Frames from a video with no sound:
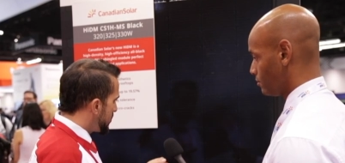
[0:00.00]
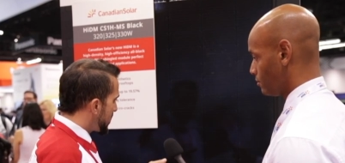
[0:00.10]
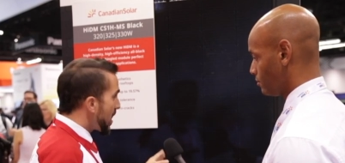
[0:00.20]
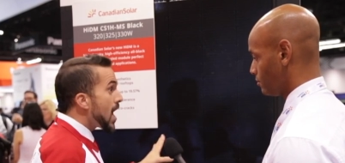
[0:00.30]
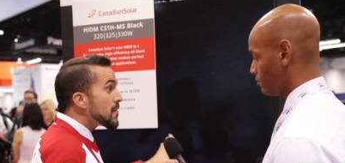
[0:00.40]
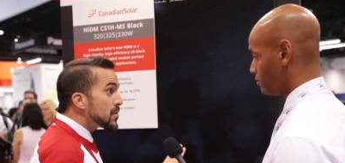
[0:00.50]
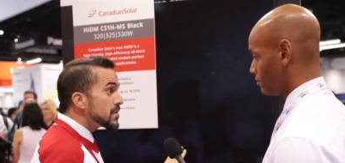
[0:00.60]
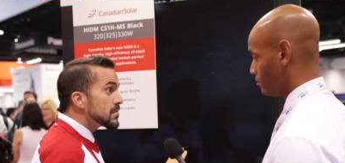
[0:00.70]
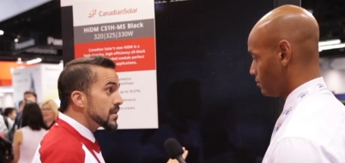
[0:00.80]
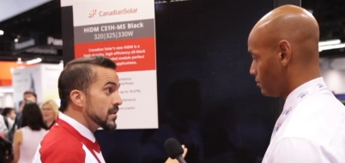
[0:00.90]

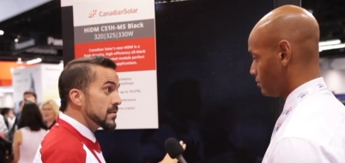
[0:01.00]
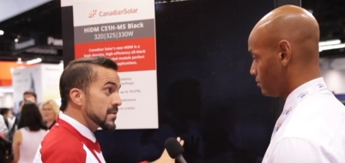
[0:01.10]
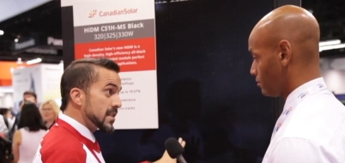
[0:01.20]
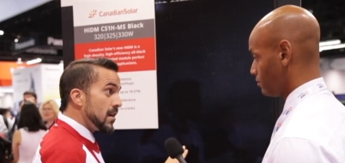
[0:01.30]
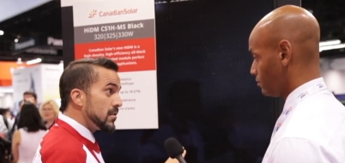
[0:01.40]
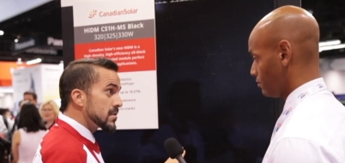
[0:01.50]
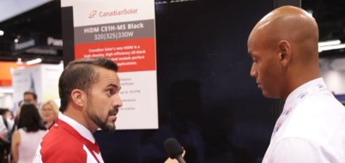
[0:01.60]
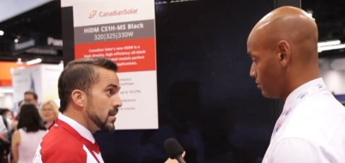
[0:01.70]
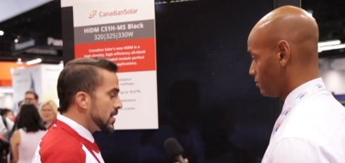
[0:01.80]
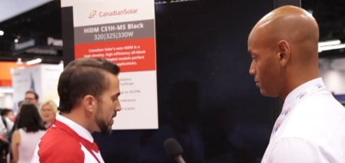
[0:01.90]
Speaker 1: cover the
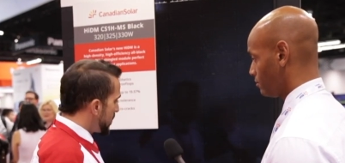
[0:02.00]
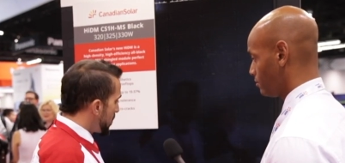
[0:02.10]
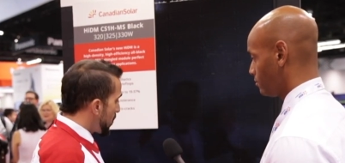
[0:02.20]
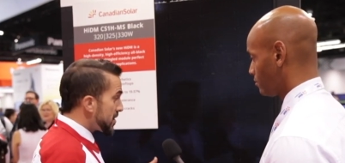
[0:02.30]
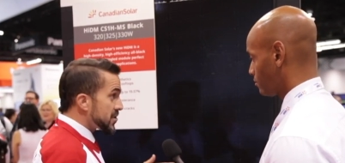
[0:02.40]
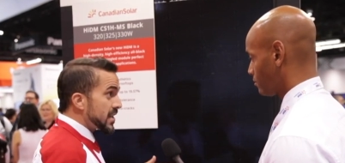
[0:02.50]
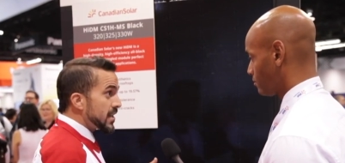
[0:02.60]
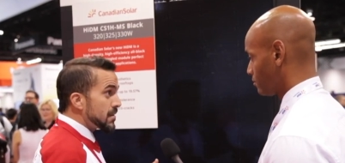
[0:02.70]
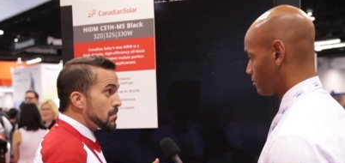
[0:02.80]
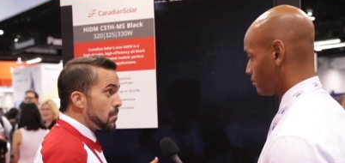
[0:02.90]
cells, you're actually
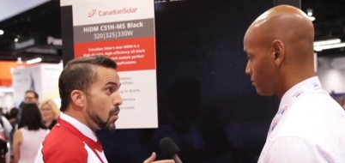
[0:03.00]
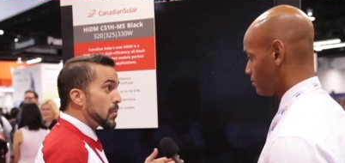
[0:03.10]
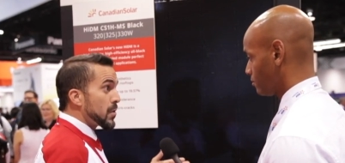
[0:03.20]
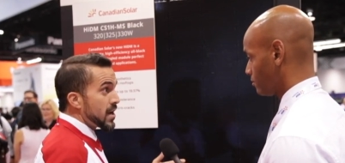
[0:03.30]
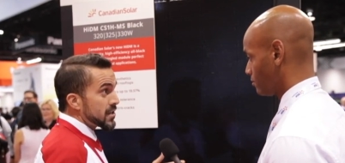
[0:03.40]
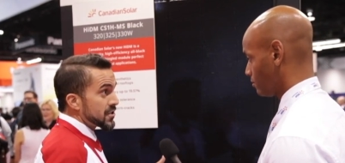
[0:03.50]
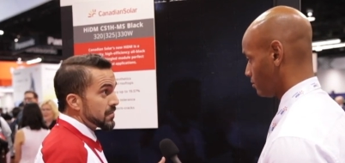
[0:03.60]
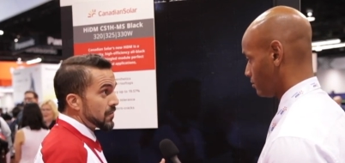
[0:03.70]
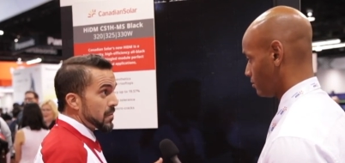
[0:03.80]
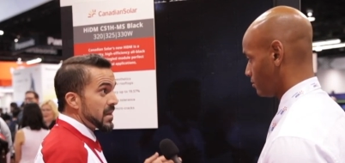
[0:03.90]
getting more
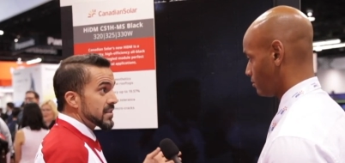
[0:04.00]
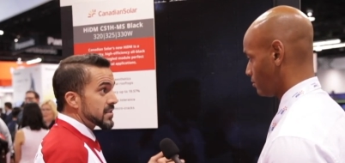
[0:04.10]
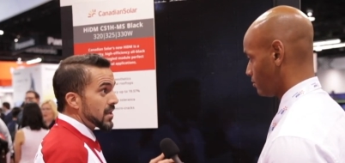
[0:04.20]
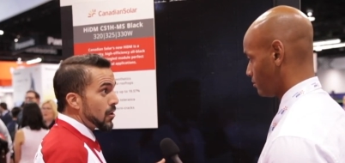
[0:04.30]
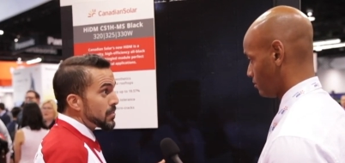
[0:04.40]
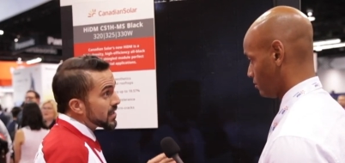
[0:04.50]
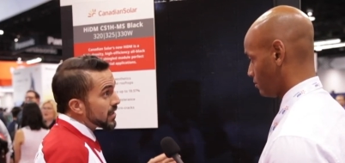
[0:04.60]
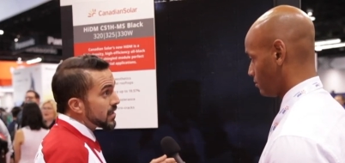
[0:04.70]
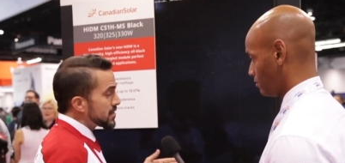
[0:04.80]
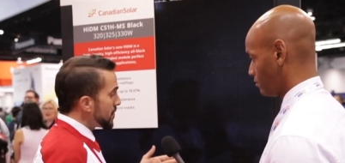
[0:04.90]
production from that cell
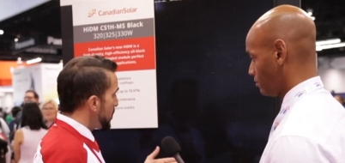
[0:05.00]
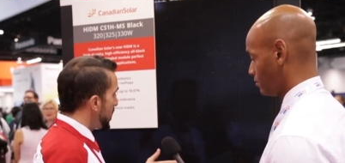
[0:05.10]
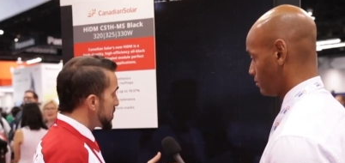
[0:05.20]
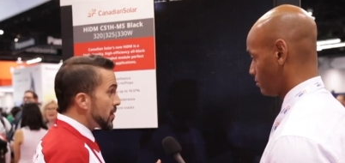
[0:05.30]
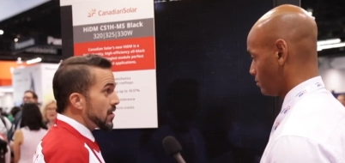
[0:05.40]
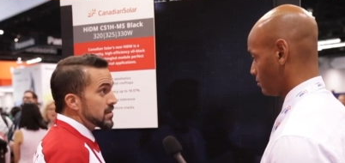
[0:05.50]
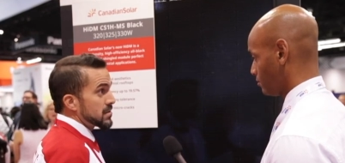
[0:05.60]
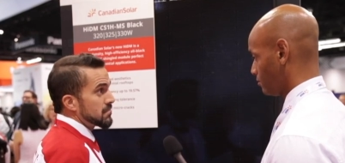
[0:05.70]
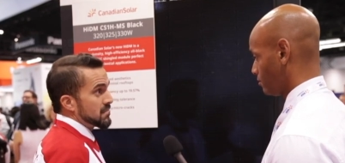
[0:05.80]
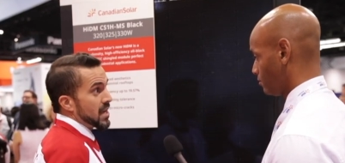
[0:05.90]
because of the bus
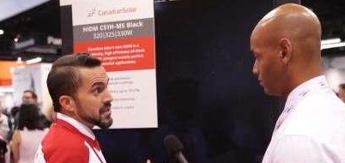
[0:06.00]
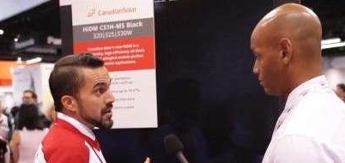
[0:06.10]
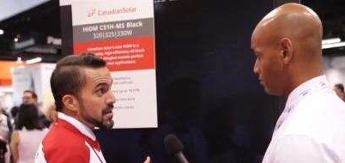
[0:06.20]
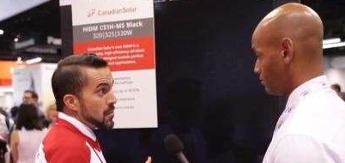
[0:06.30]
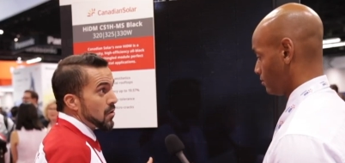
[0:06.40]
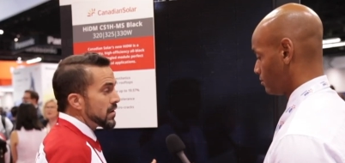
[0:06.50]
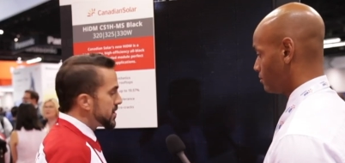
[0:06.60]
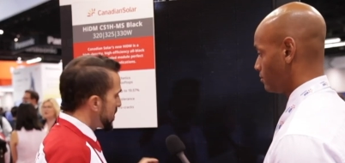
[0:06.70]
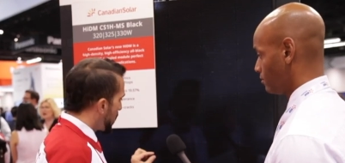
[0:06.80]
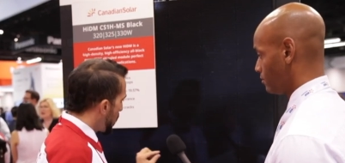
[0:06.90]
bars not there anymore.
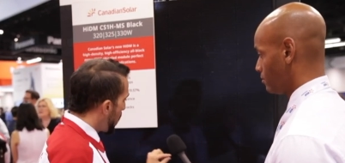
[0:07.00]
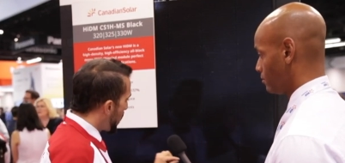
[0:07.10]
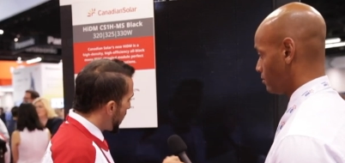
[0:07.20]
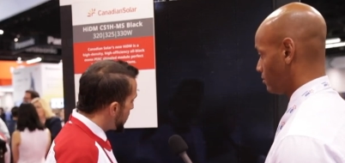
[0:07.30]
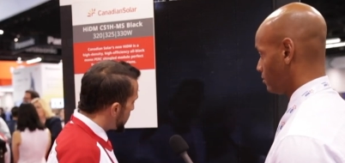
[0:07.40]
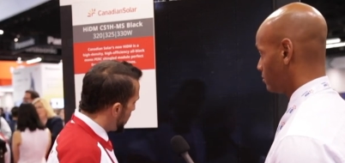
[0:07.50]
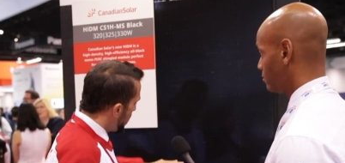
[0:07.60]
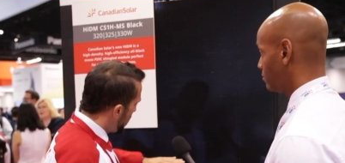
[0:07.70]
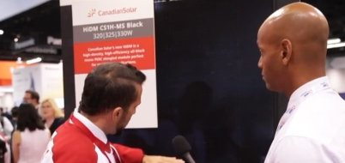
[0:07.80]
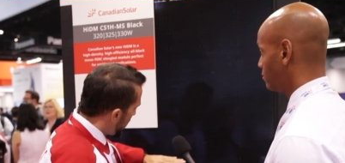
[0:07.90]
It's a thermal paste,
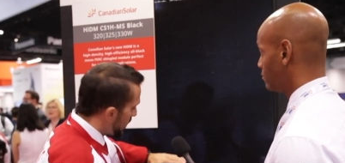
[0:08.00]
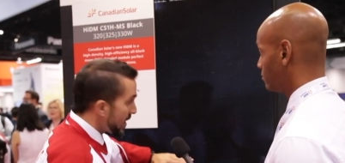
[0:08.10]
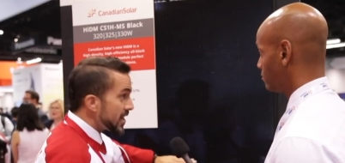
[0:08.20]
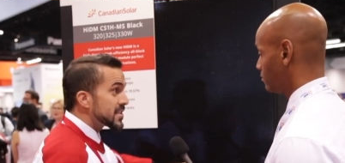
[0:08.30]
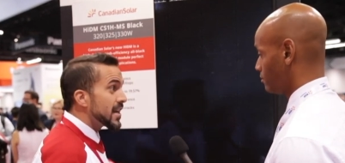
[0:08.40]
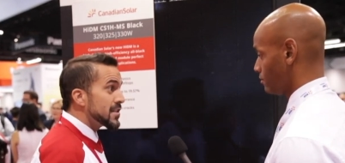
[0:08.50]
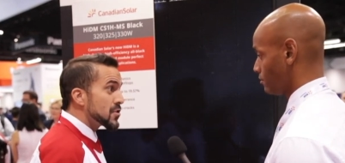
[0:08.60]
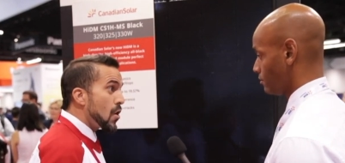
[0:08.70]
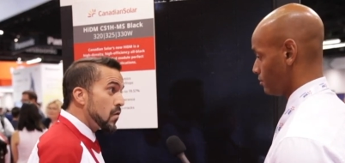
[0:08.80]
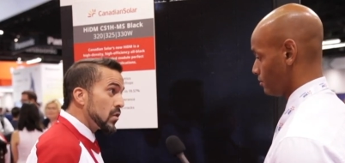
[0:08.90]
and like I
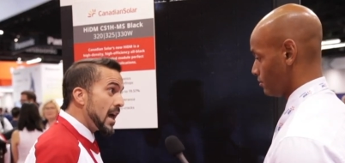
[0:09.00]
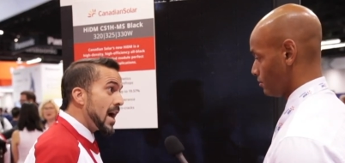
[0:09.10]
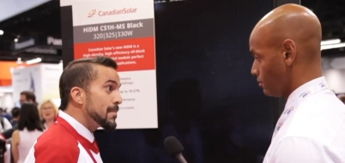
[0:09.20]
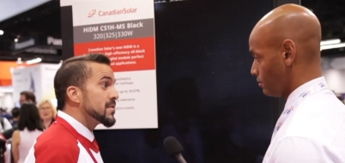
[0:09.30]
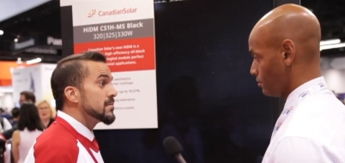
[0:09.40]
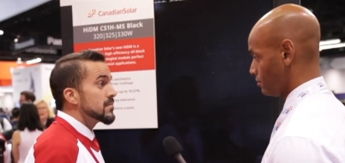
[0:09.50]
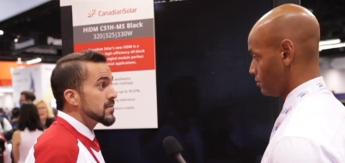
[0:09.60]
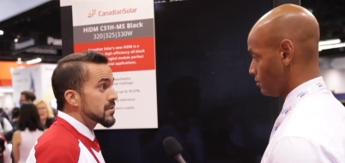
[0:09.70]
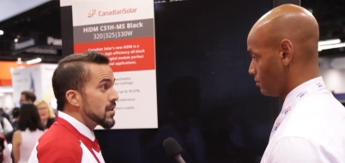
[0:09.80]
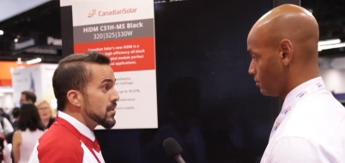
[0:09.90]
said, it's overlapped,
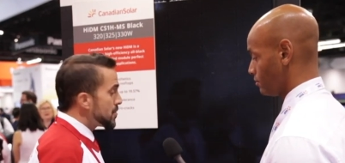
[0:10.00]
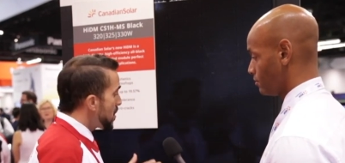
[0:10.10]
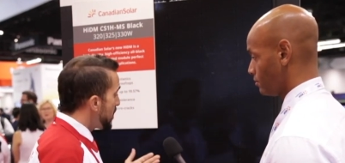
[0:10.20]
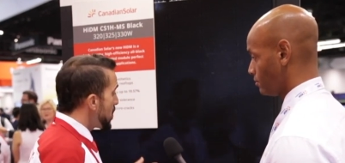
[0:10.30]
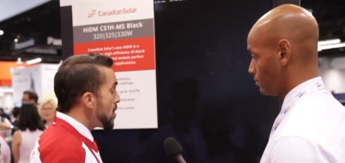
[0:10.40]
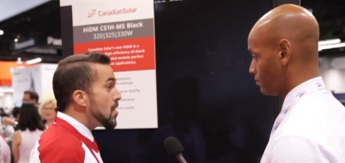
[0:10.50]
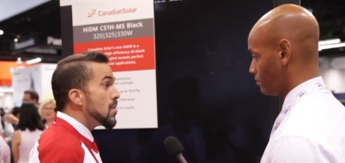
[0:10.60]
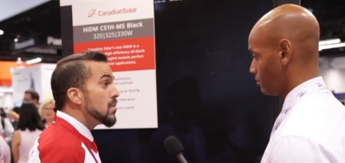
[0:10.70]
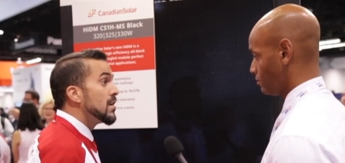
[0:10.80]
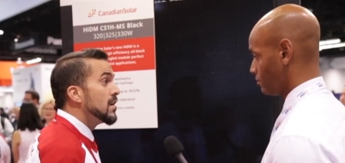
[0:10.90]
so you have
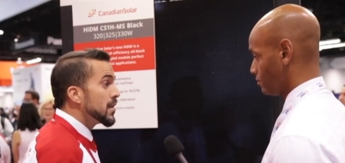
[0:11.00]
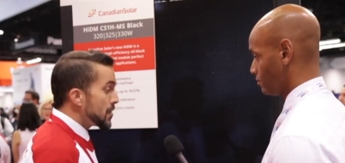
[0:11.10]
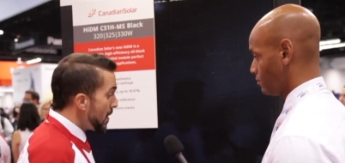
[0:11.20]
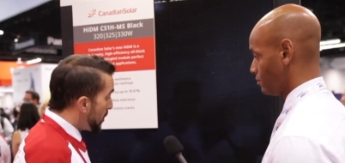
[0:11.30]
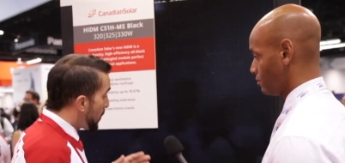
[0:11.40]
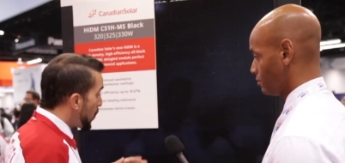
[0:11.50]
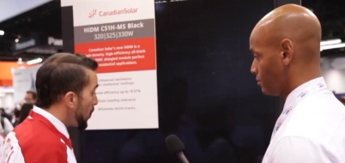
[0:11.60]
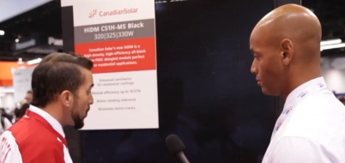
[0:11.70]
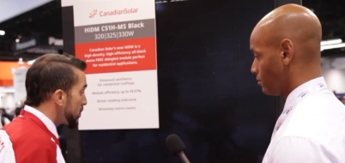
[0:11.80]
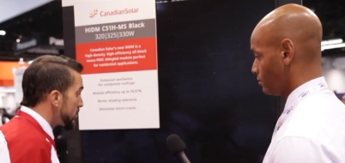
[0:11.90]
no, you have
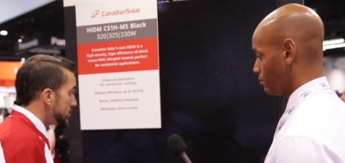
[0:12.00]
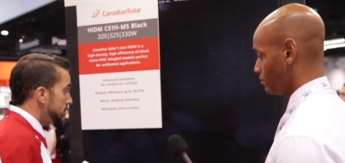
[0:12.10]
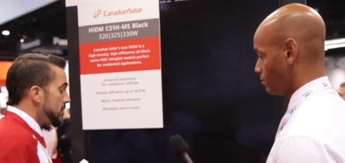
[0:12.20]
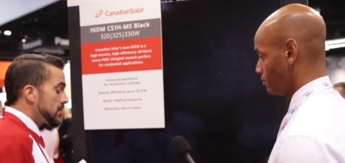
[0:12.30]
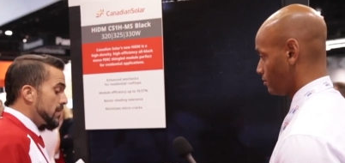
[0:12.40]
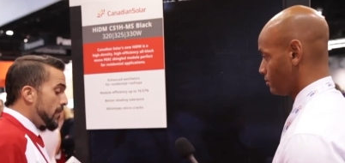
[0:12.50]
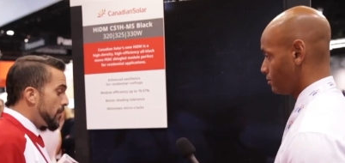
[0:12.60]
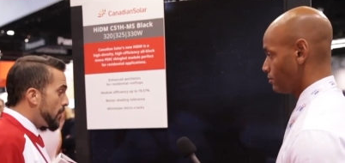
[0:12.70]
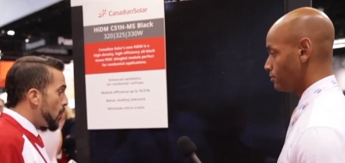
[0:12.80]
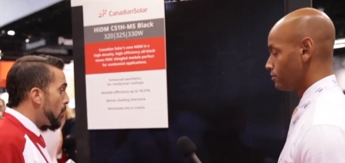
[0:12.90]
full,
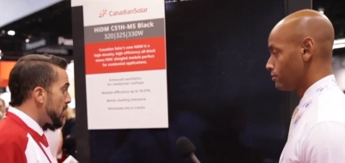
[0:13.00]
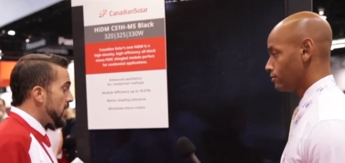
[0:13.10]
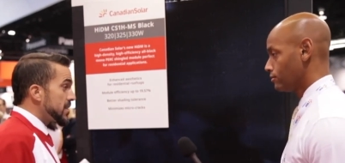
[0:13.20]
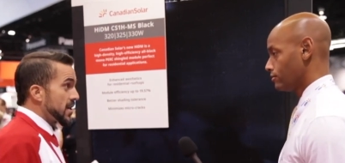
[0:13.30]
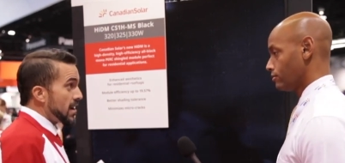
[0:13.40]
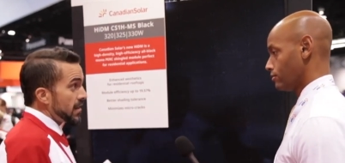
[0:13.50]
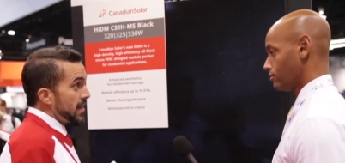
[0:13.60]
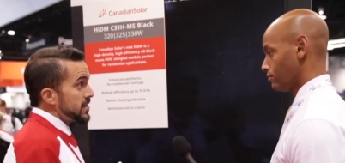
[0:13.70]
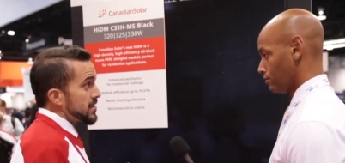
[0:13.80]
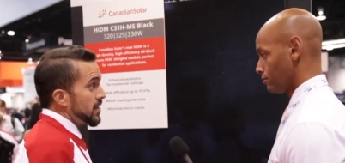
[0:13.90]
full production
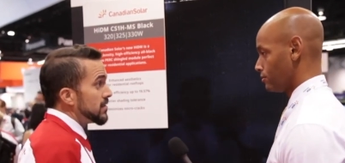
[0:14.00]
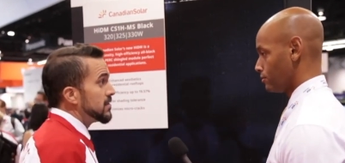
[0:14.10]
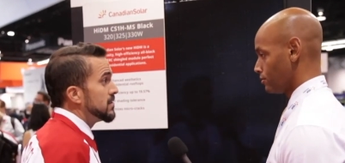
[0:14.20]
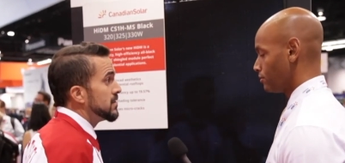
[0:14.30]
out of that cell.